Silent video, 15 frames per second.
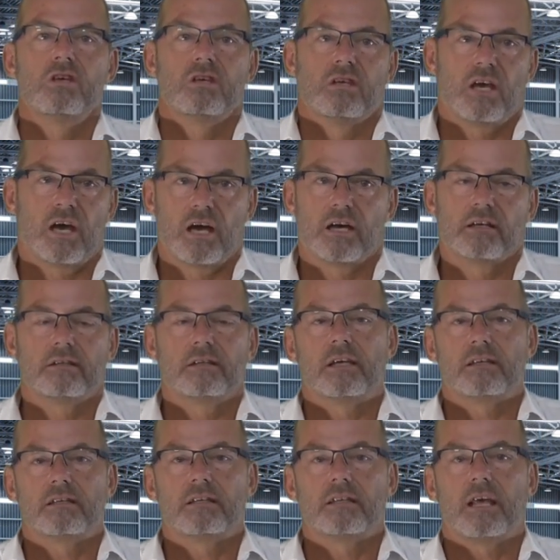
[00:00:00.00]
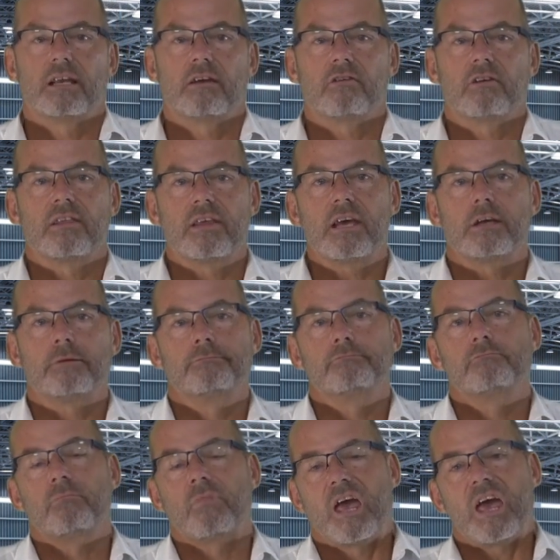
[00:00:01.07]
in that area there.
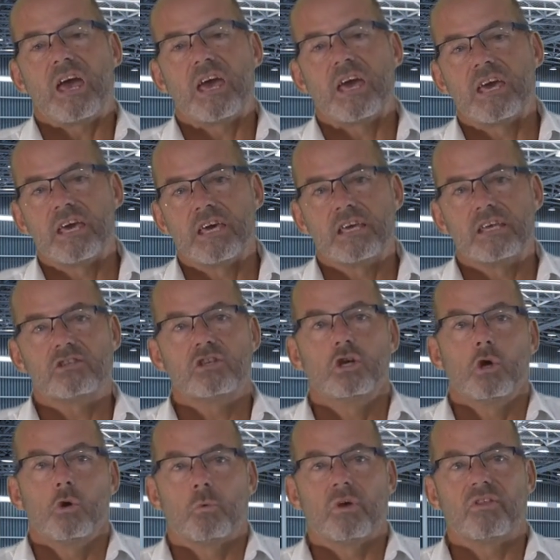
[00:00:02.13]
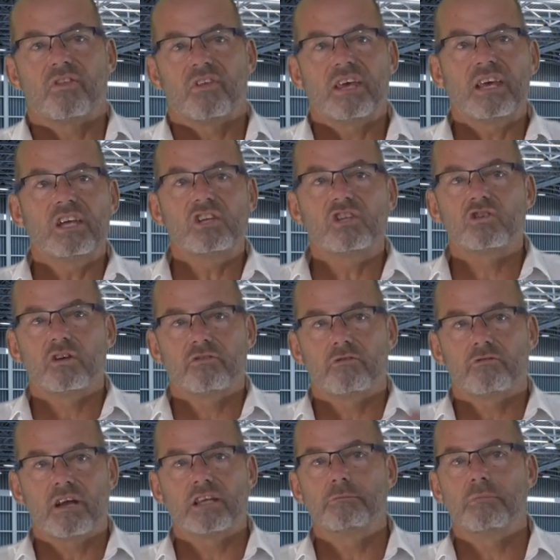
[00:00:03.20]
And with each of the
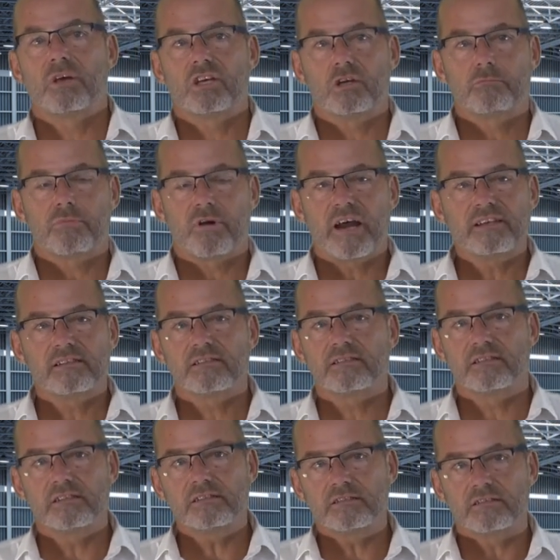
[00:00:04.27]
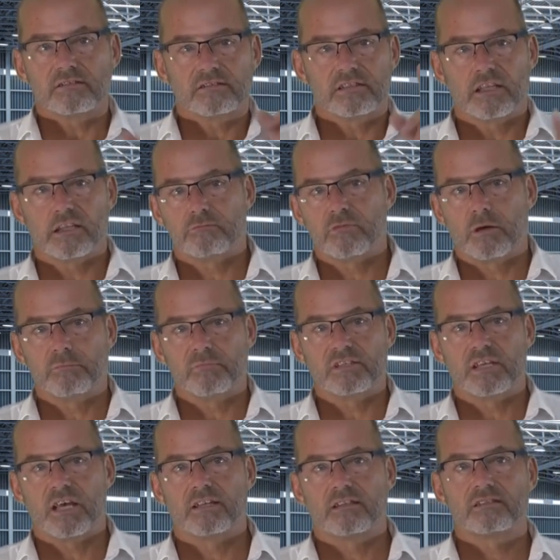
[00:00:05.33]
recommended practices, you see them numbered
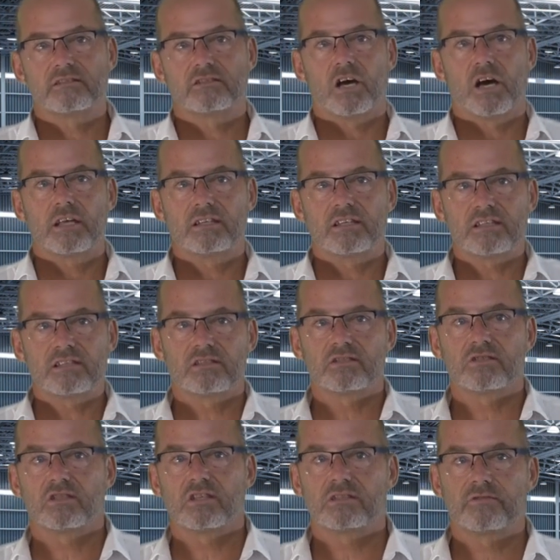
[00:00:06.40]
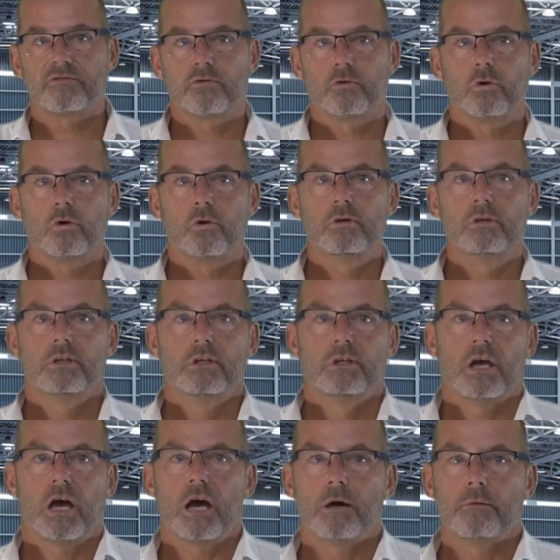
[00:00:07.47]
down the side. This is just for
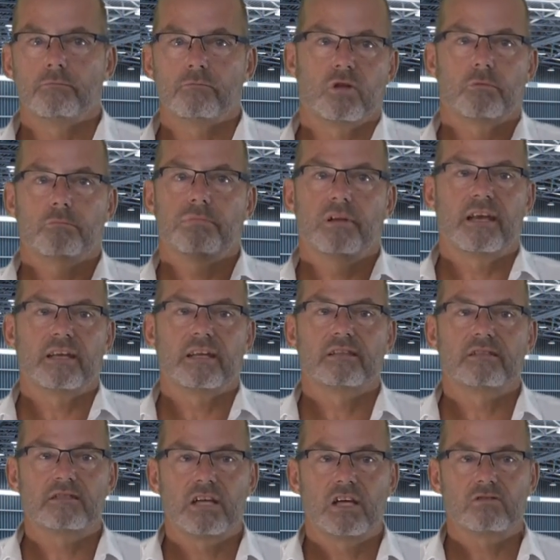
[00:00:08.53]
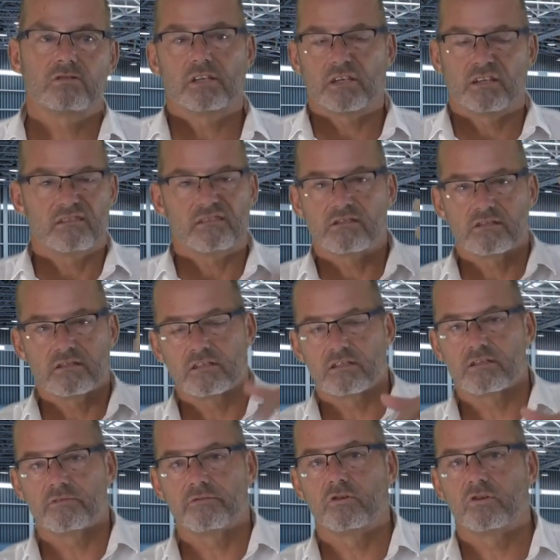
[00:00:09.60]
the planning and scheduling, and this is just
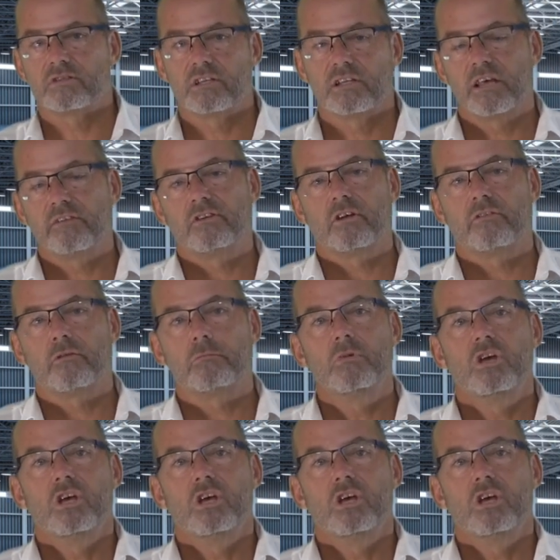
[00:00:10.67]
the first 11 of them.